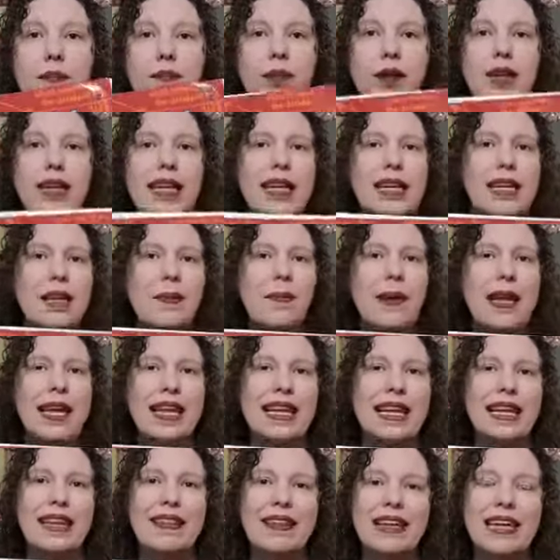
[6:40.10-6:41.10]
pretty
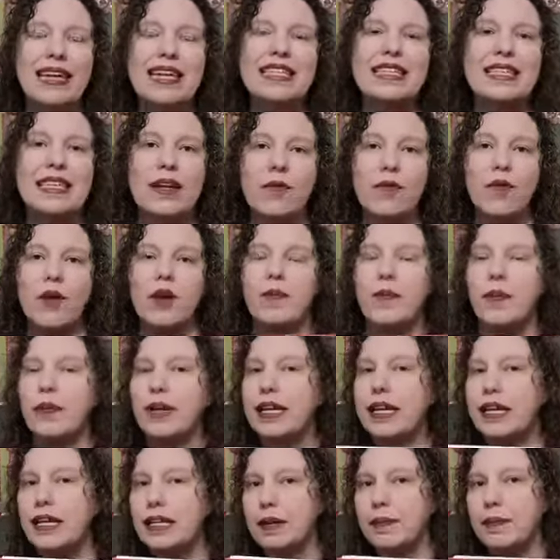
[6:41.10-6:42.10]
independent. The kids can work
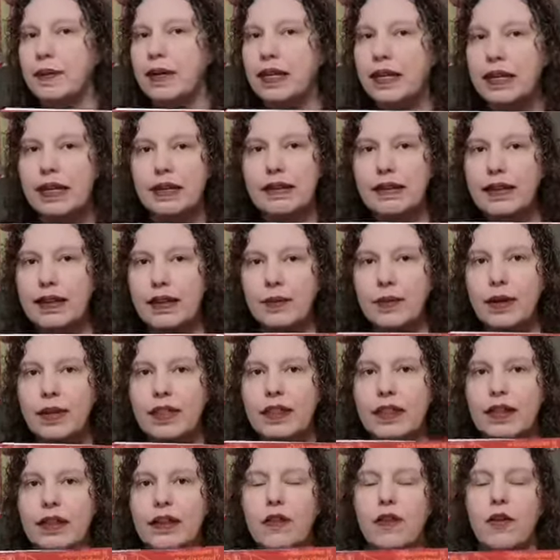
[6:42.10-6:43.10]
pretty independently
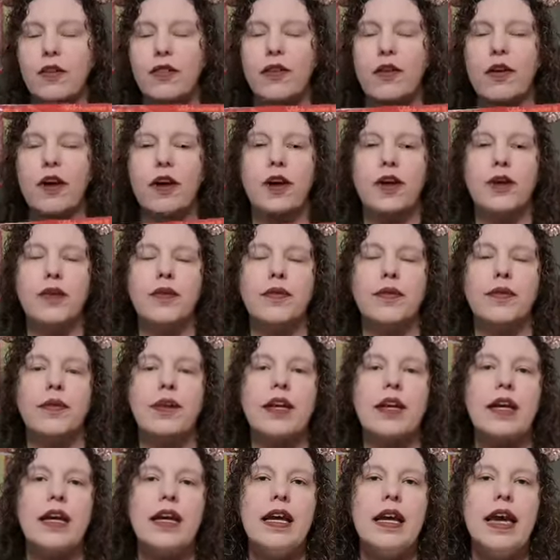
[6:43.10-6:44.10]
with it on their
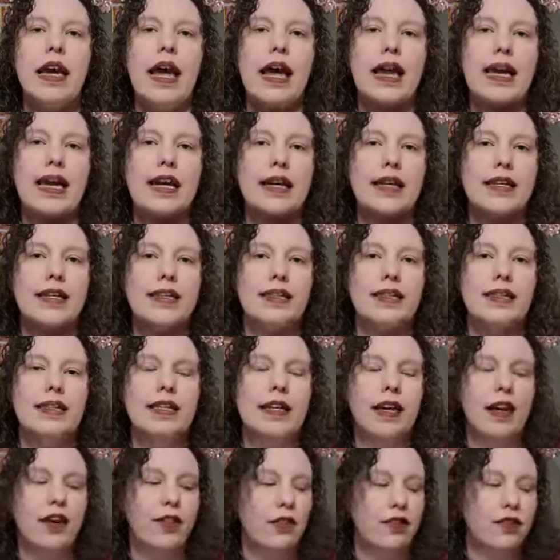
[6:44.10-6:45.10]
own. And
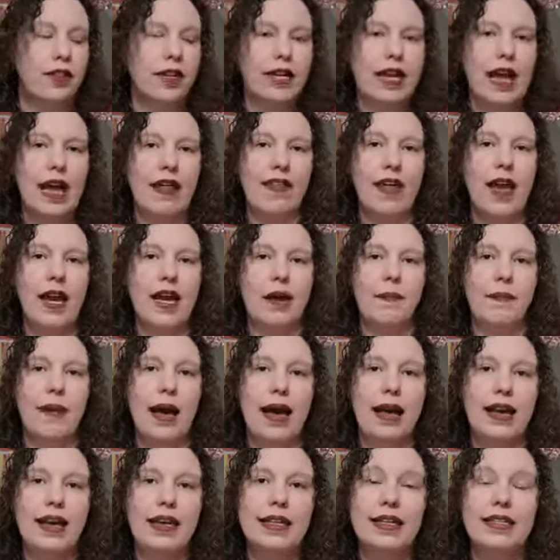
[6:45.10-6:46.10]
the other thing I like
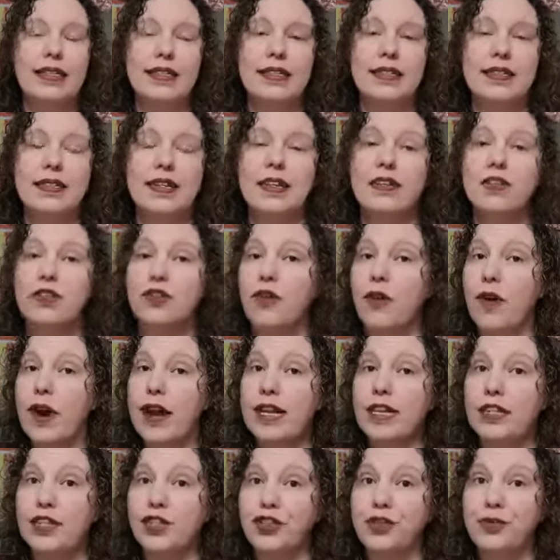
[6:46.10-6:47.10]
about it is it does
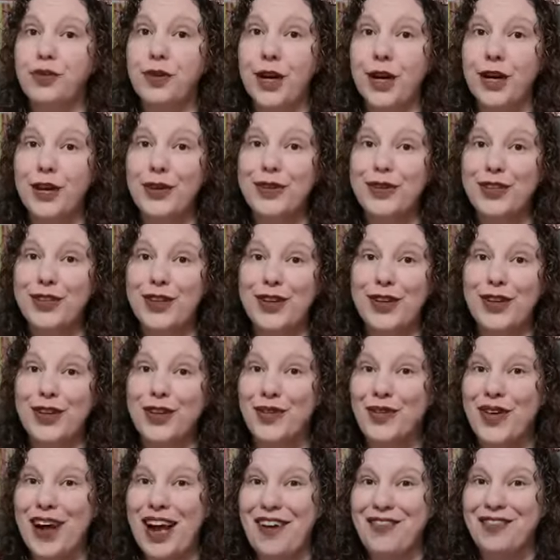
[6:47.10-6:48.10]
grade as you go, so you
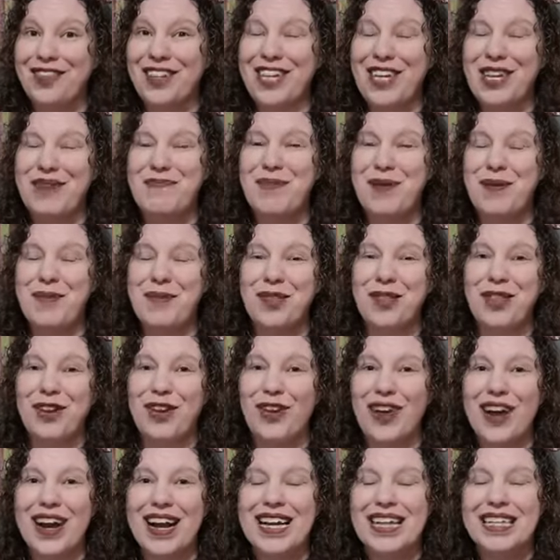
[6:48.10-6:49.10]
don't have to keep up with the
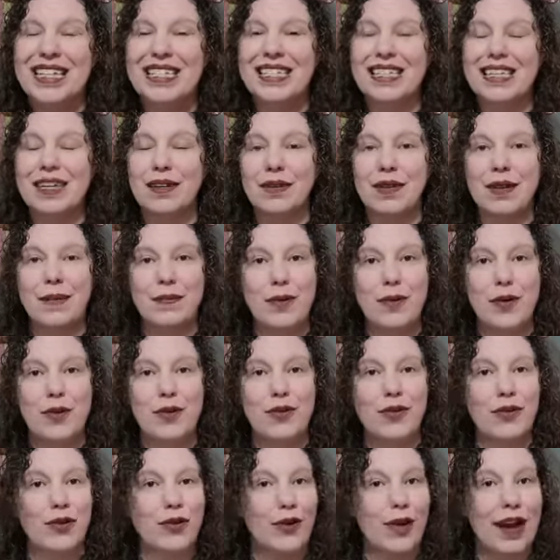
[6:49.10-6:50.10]
grades. The
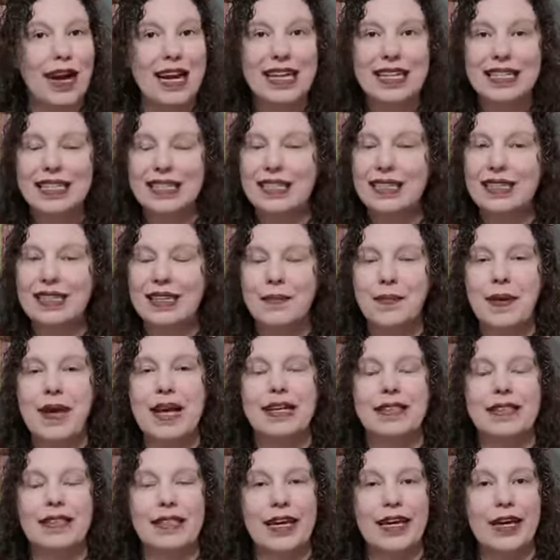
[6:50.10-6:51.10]
computer grades them
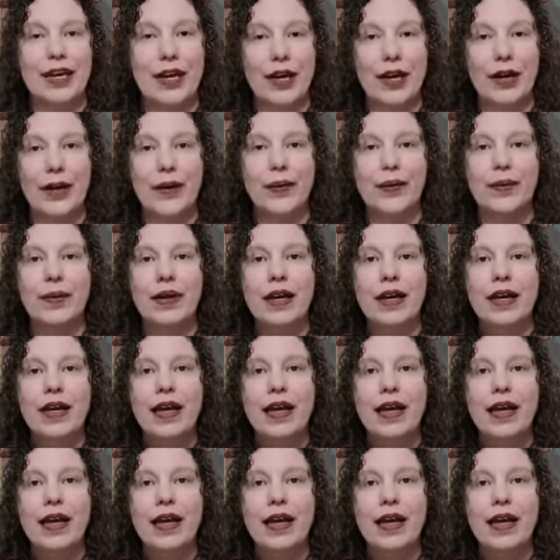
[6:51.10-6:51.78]
as they go.